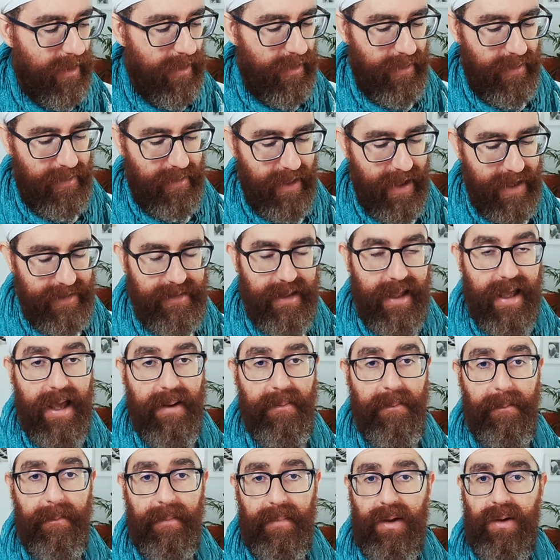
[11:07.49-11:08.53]
that
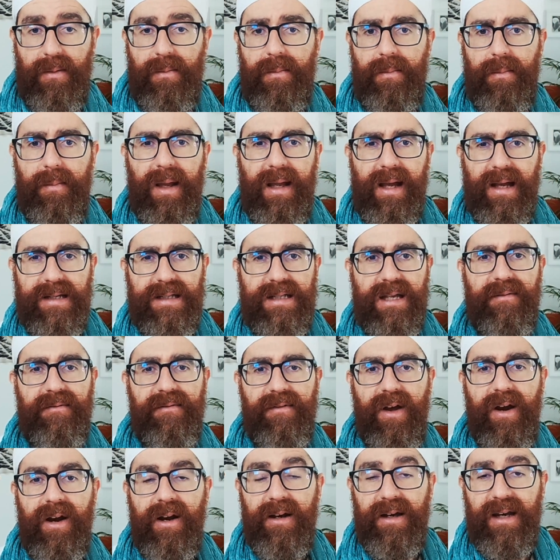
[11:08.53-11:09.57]
M becomes a
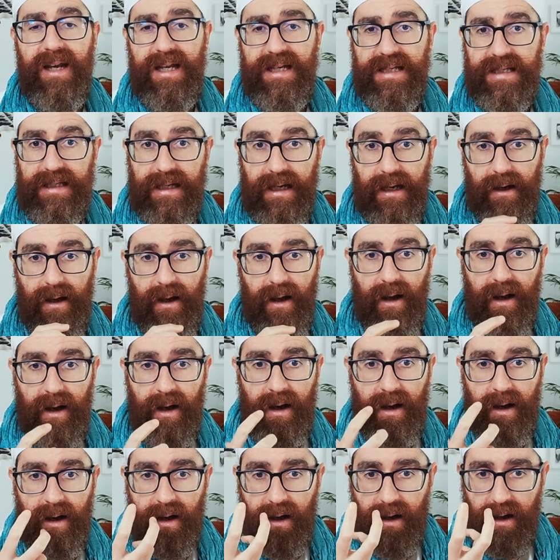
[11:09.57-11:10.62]
very nasal
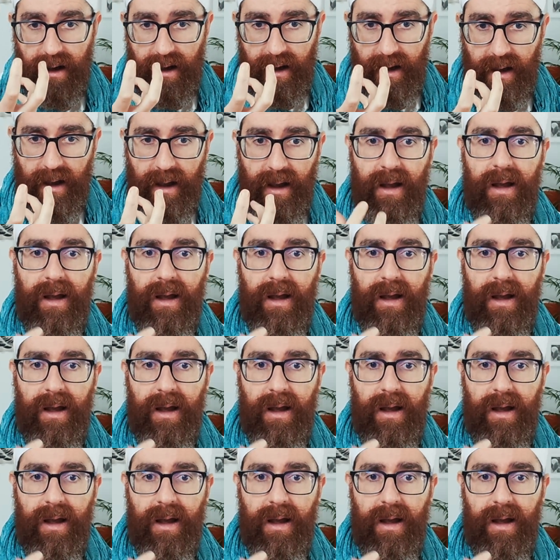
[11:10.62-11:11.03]
ng